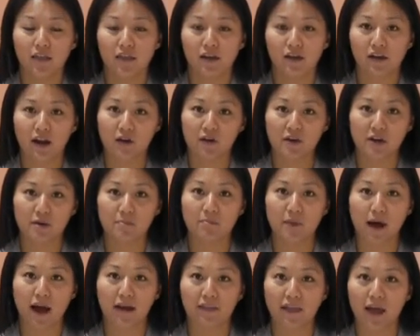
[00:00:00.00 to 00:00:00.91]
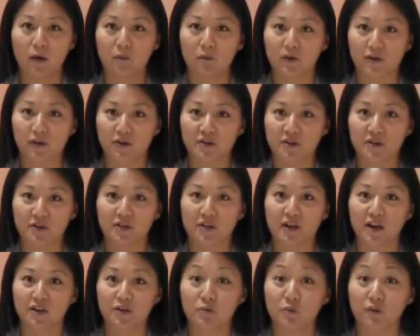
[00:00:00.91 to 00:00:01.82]
Now, now you combine that with our
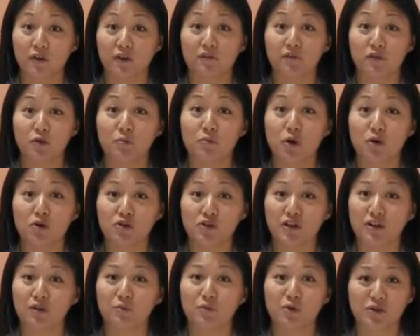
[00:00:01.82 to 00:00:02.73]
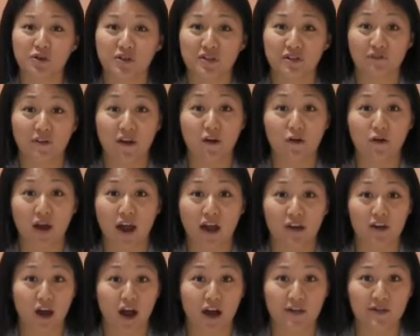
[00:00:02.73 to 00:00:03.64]
success with our Vue Motion, which is a vendor
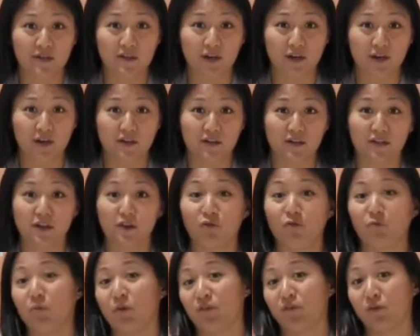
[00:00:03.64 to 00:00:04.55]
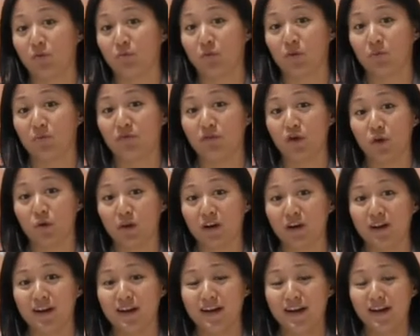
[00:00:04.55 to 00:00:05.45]
agnostic agnostic zero footprint
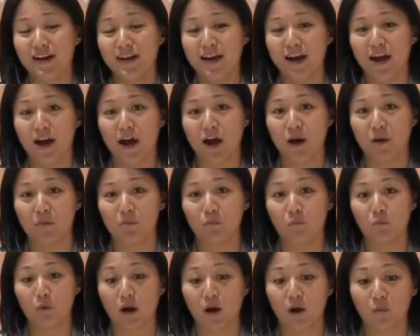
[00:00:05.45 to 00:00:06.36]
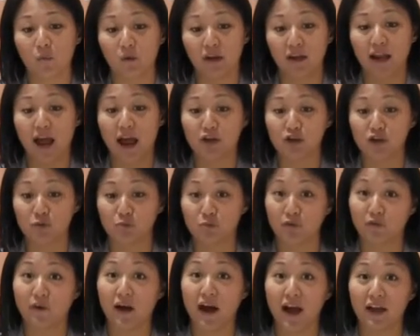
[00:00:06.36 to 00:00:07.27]
viewer um, where we could actually
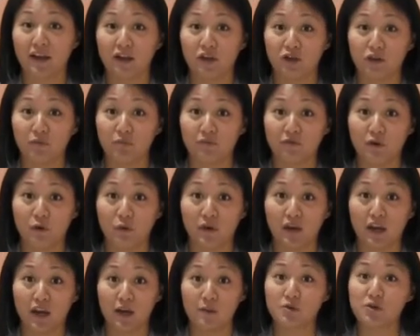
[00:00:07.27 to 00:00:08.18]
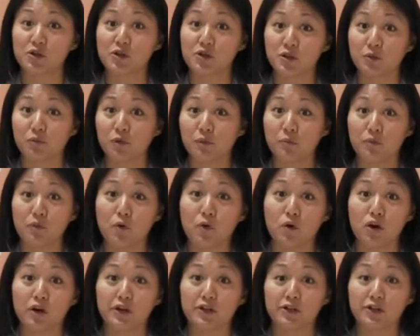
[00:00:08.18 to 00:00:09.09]
provide viewing images and
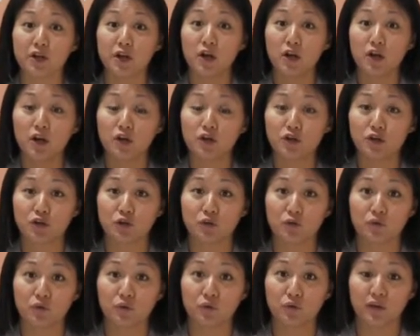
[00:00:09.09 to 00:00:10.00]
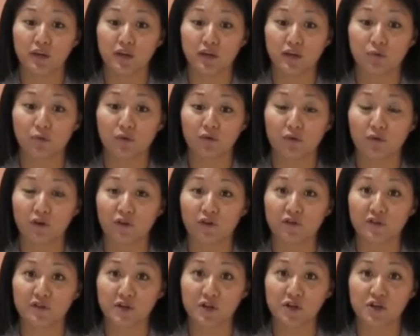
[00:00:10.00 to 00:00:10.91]
reports to the
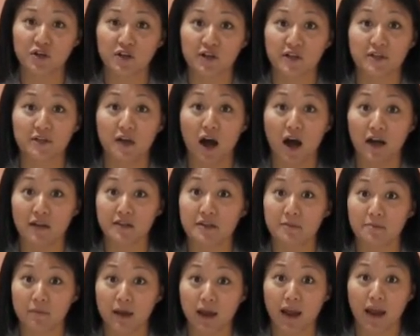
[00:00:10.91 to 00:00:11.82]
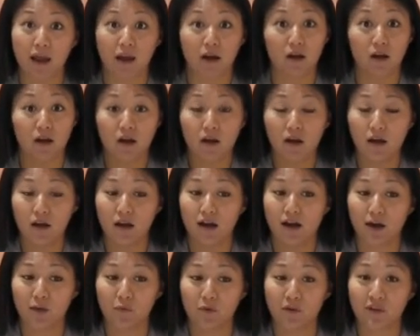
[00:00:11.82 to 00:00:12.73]
referring physicians on demand
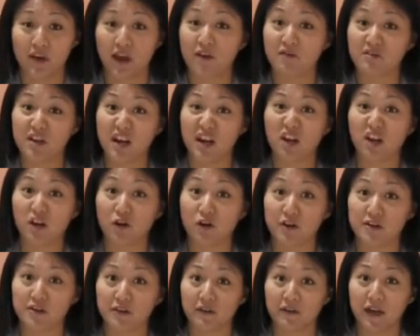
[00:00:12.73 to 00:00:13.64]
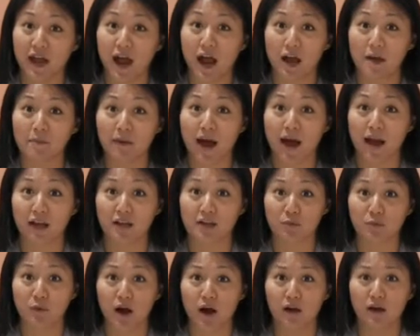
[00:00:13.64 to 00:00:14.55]
uh, with the FDA clearance on the iPad
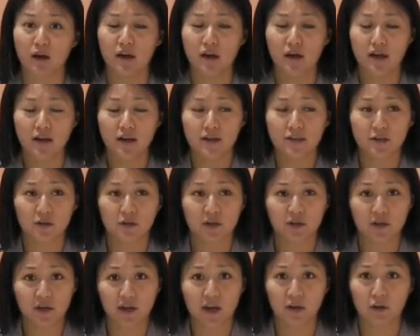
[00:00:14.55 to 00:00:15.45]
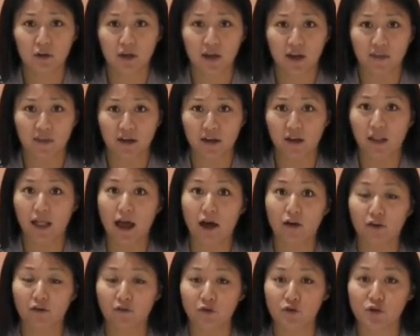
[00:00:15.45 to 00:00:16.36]
as well. So you take a look at the
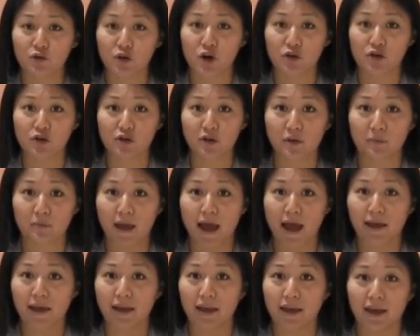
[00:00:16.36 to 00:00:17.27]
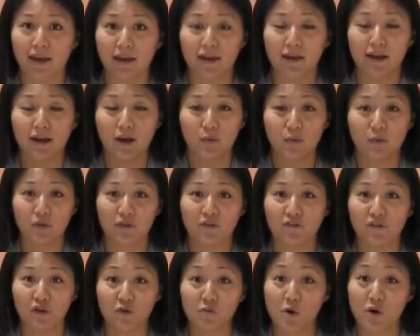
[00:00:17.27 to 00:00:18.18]
cloud infrastructure at the back end with
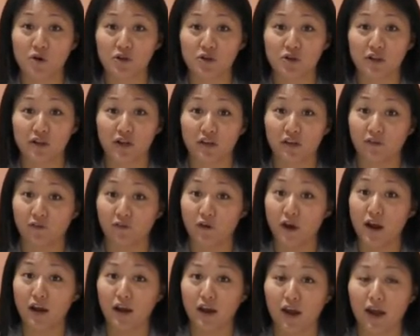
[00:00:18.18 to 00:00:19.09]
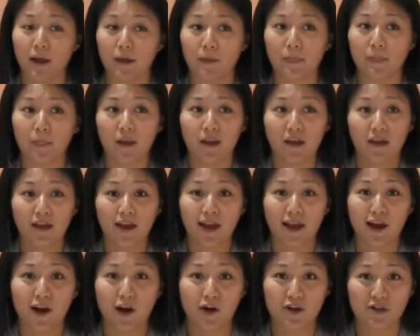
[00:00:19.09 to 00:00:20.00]
the Vue Motion at the front end.
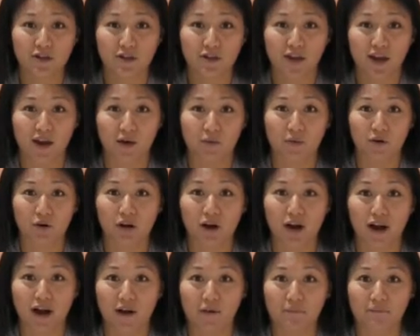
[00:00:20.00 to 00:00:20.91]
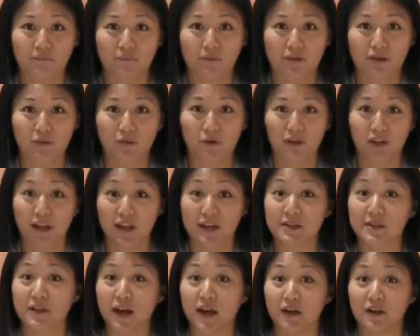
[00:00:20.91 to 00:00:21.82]
At RSNA, we're um, really
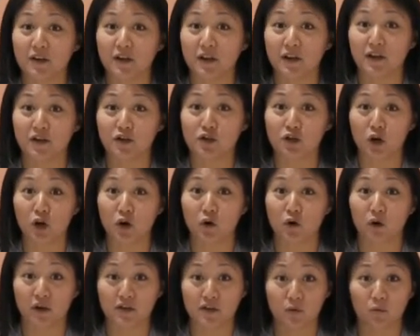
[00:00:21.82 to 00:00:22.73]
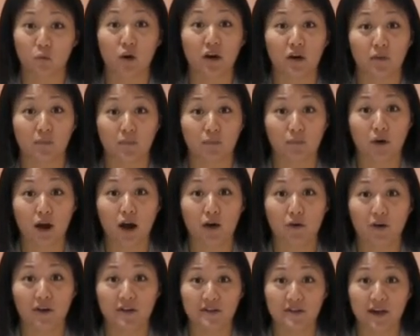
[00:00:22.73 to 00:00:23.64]
excited to show as a work in
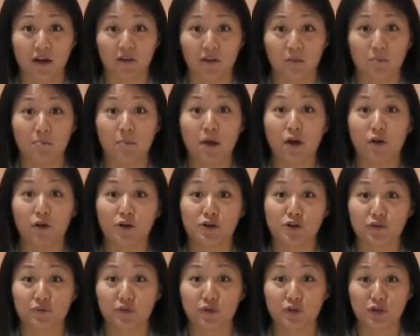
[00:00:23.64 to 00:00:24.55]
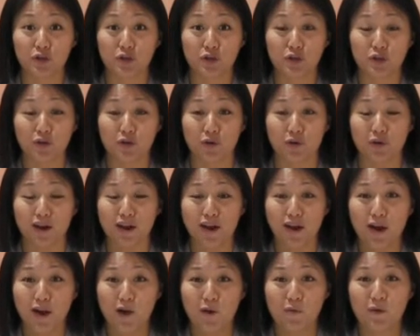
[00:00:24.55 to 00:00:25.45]
progress now the marriage of the two,
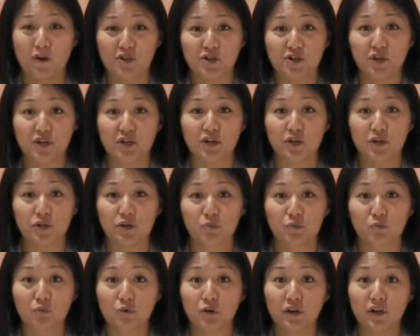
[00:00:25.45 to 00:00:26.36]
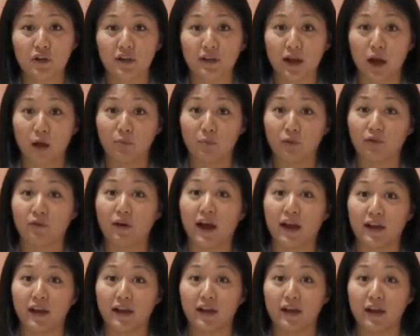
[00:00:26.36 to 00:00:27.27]
which is really now
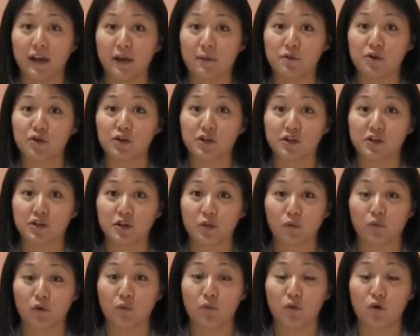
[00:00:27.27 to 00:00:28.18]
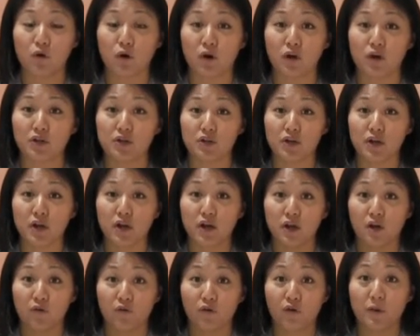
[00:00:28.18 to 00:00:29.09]
providing images and reports
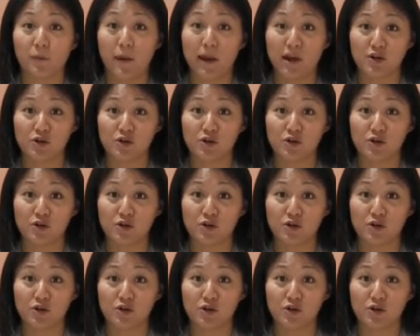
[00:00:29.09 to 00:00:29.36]
for the